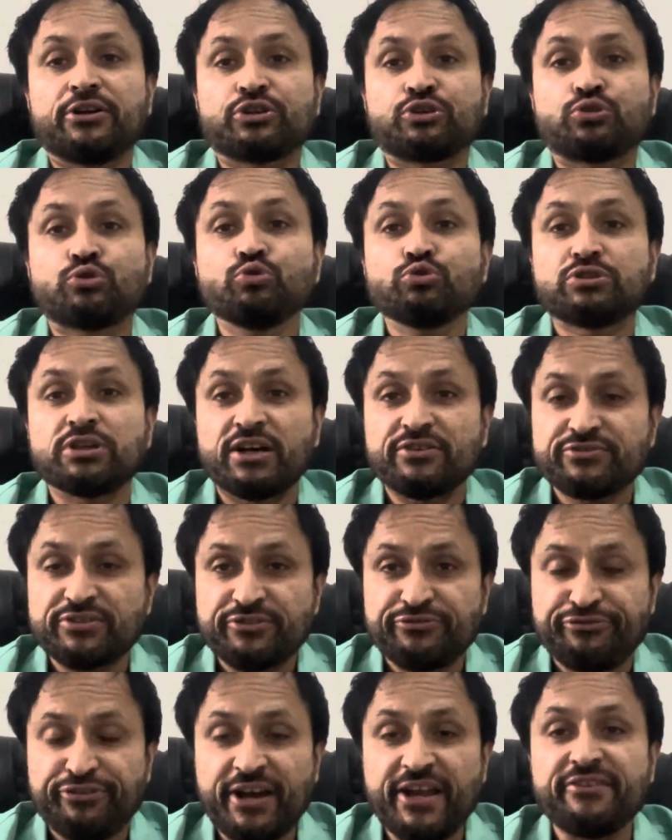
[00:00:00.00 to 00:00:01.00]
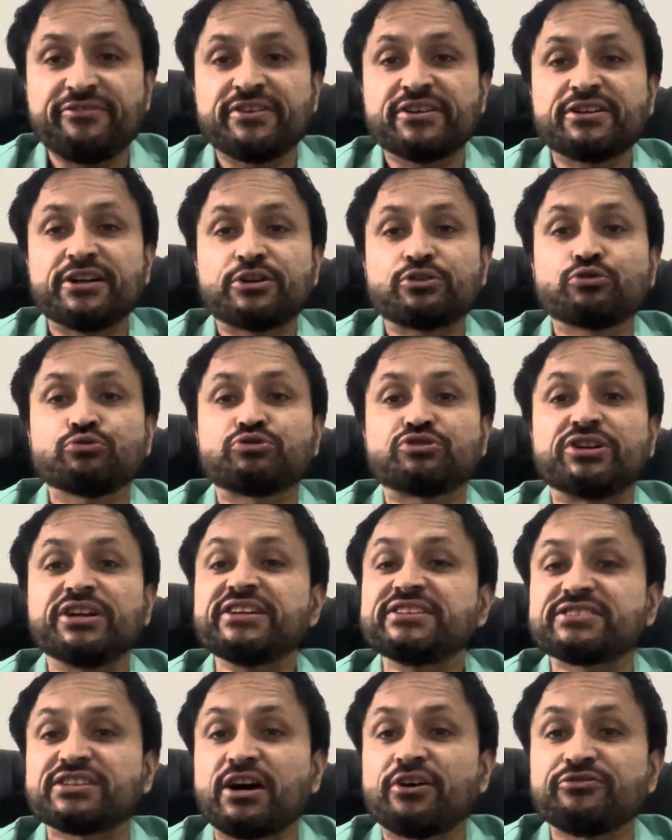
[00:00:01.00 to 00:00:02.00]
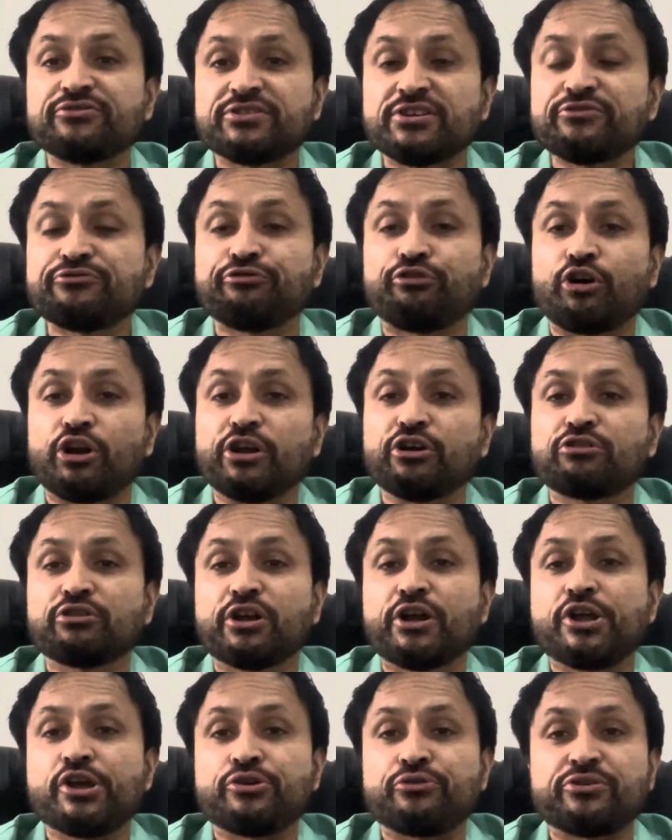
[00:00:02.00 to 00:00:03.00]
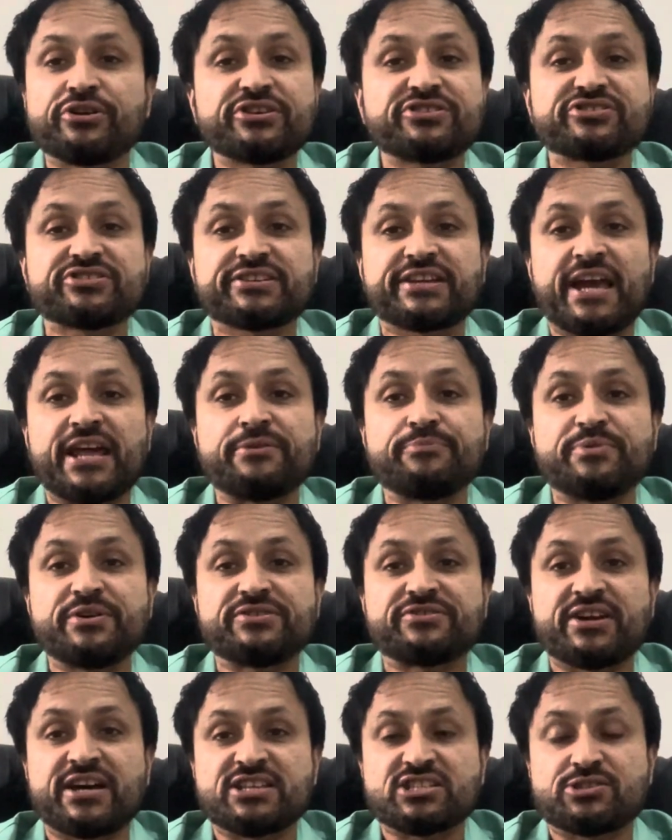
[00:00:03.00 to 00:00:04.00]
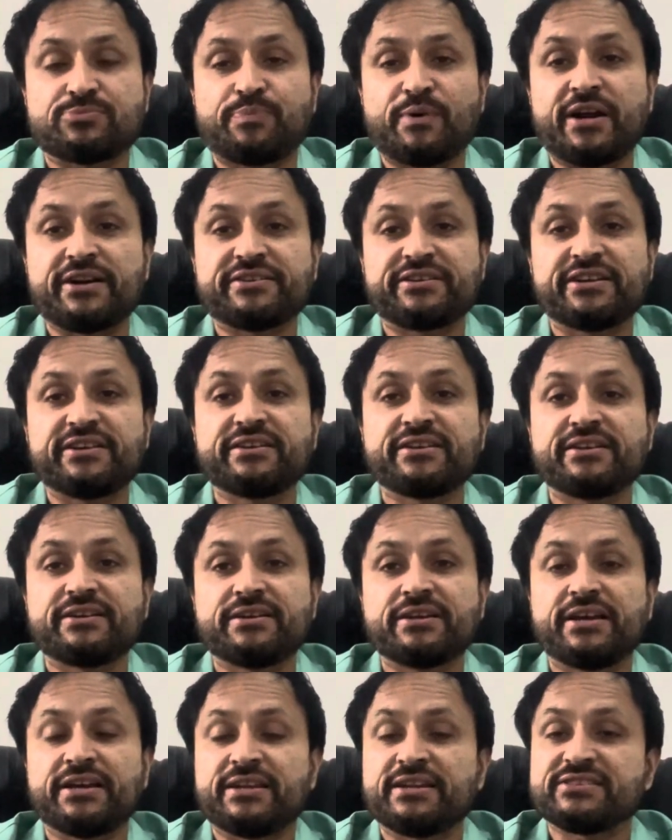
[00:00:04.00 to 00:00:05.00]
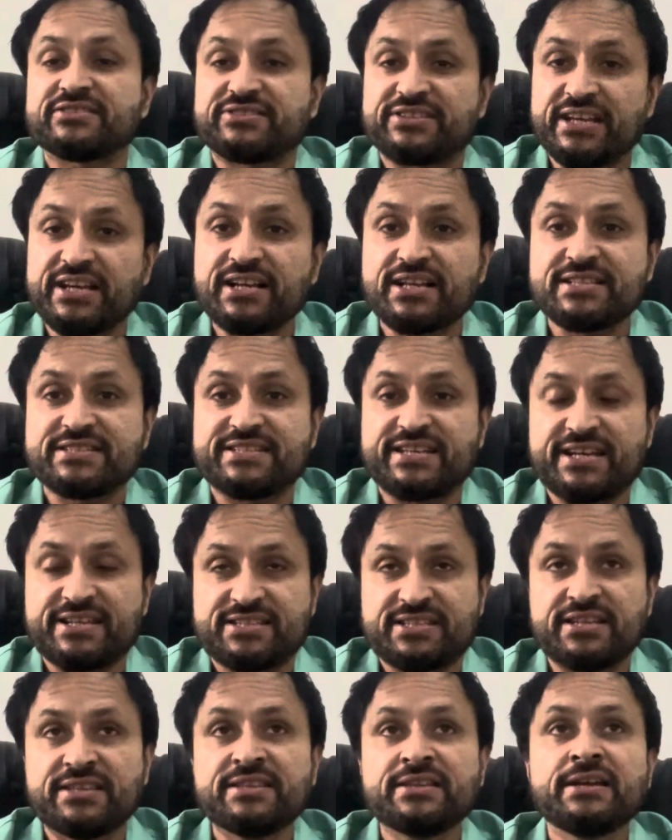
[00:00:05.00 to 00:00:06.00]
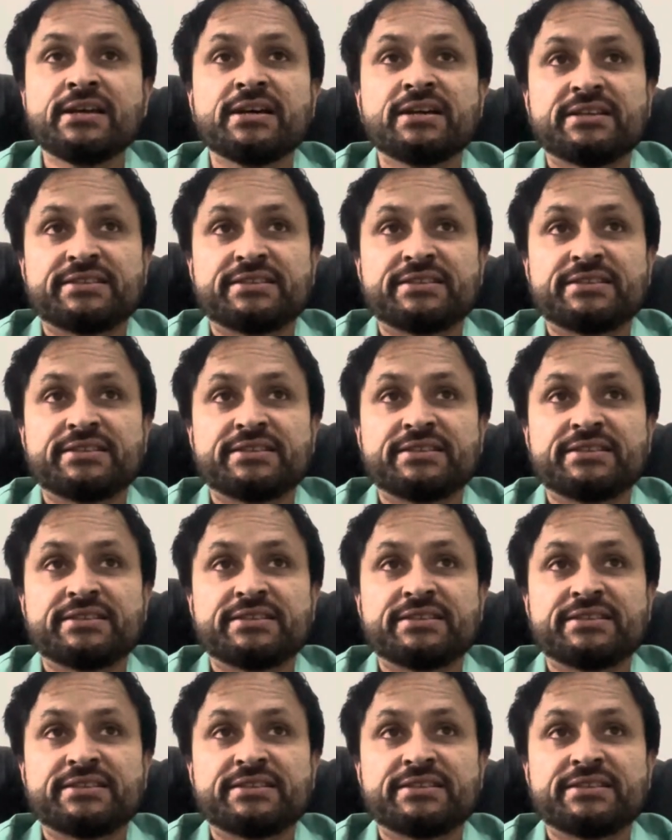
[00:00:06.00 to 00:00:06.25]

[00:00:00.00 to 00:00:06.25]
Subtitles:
2,500 to 3,000 follicular units can be transplanted in a single session.